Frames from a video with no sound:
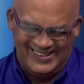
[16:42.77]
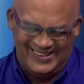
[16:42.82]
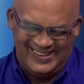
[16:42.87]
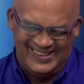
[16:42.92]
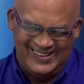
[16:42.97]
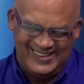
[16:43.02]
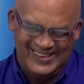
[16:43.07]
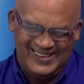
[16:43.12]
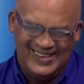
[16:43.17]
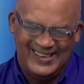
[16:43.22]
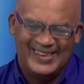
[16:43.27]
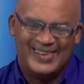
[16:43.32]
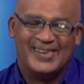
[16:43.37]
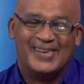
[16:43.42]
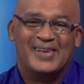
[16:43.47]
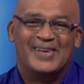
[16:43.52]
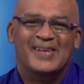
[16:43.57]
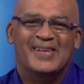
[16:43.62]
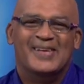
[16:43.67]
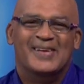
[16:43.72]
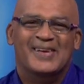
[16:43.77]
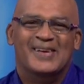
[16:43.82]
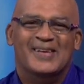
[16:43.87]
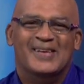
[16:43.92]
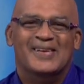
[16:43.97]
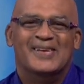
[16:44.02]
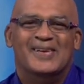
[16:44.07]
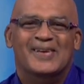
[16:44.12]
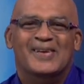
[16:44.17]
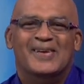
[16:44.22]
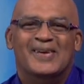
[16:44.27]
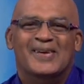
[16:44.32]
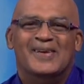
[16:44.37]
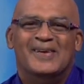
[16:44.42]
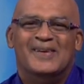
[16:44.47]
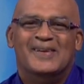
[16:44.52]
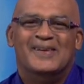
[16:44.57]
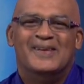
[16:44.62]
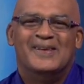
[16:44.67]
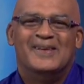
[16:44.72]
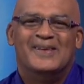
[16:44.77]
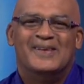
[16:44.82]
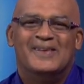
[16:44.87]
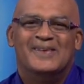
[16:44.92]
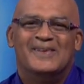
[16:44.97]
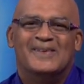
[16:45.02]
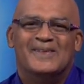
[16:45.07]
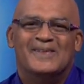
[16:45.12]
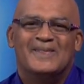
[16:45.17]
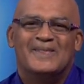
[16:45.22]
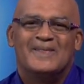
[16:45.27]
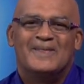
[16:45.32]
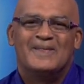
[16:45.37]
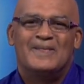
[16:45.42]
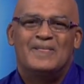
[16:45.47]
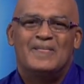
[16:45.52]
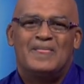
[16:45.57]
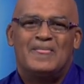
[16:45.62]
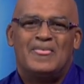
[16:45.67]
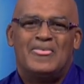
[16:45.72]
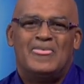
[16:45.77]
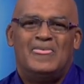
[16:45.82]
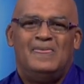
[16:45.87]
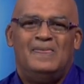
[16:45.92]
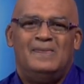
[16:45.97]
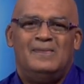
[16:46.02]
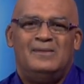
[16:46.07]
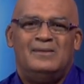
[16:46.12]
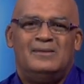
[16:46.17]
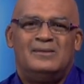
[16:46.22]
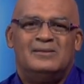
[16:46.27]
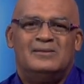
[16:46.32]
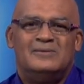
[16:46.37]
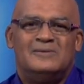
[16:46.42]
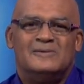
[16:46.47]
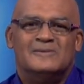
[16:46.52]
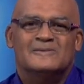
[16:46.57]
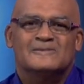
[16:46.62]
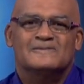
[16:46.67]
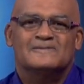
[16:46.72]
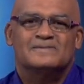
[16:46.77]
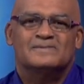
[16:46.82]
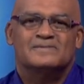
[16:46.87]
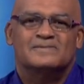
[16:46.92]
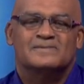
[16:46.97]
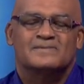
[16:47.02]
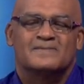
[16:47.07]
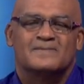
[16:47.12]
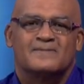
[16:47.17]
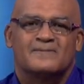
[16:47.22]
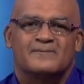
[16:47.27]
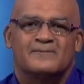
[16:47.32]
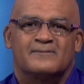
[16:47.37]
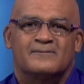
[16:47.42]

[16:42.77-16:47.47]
(not speaking)